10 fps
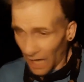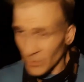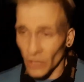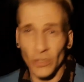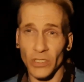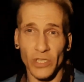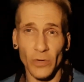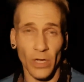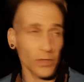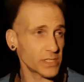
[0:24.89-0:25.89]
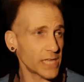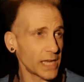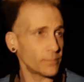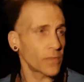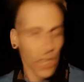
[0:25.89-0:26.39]
still going to do it all the
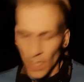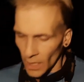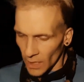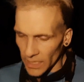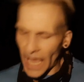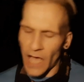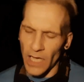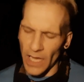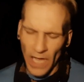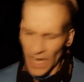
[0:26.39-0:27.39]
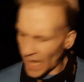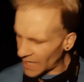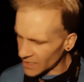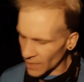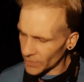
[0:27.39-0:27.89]
same. Yeah, I
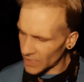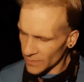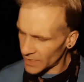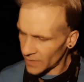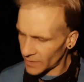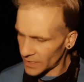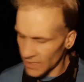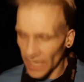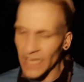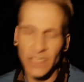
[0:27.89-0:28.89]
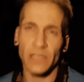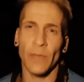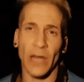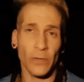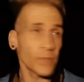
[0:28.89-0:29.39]
had something specific to say. It doesn't
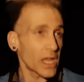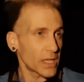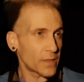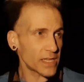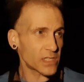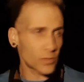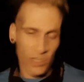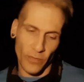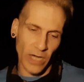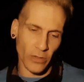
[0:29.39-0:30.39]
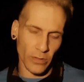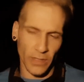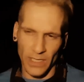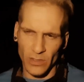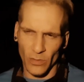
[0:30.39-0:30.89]
matter. This was the record
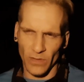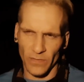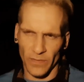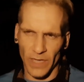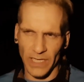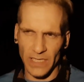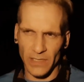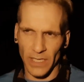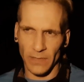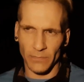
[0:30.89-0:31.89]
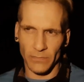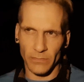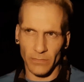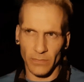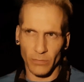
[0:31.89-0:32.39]
that sort of, I guess, like,
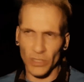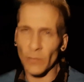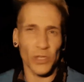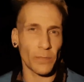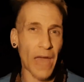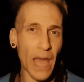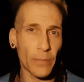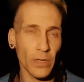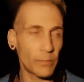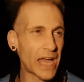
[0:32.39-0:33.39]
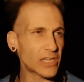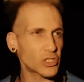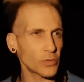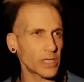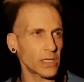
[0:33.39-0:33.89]
put them on the map back
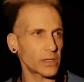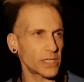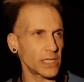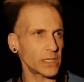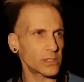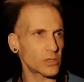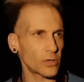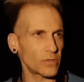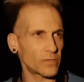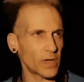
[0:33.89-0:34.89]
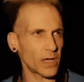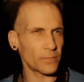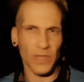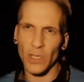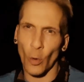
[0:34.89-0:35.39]
during the sort of
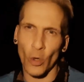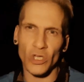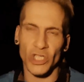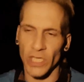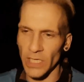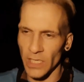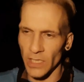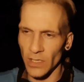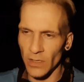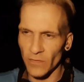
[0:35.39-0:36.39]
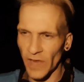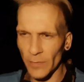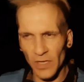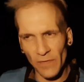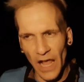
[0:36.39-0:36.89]
the orgy,
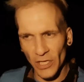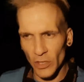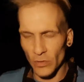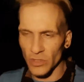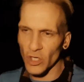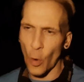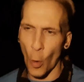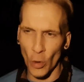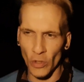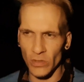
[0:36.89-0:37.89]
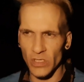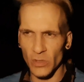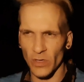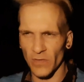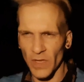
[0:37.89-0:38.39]
family values, corn
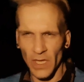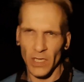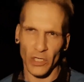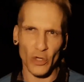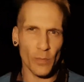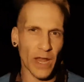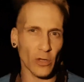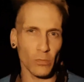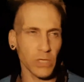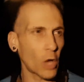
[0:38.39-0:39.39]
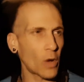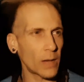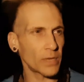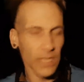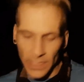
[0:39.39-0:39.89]
sort of new metal blow
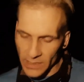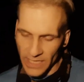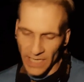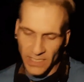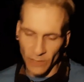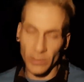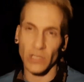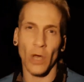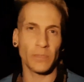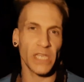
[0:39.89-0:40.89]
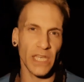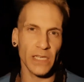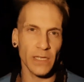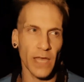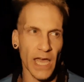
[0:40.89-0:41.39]
up. Deadsy was lumped
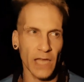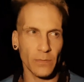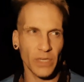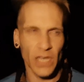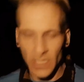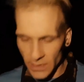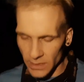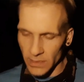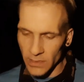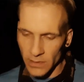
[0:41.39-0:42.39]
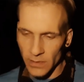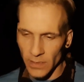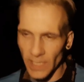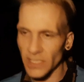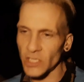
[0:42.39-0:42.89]
into that because
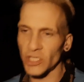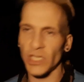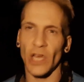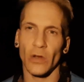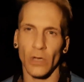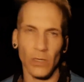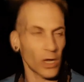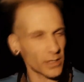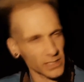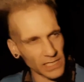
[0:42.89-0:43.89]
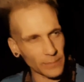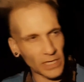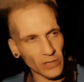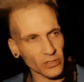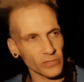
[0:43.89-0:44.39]
they did share a lot of the same
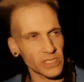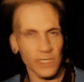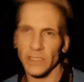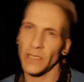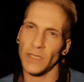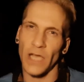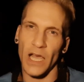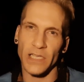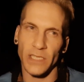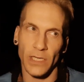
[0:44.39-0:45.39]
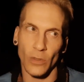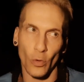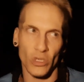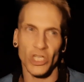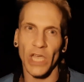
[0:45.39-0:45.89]
characteristics that the guys in
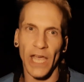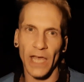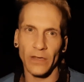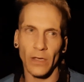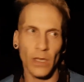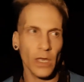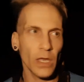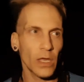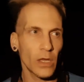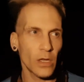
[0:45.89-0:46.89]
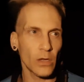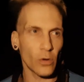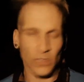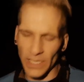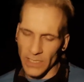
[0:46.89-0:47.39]
Orgy had,
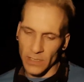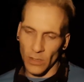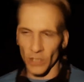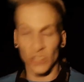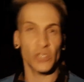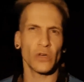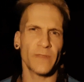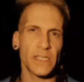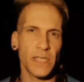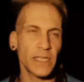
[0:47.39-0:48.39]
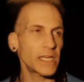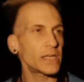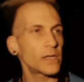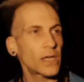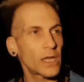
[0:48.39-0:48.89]
or at least on the surface they did.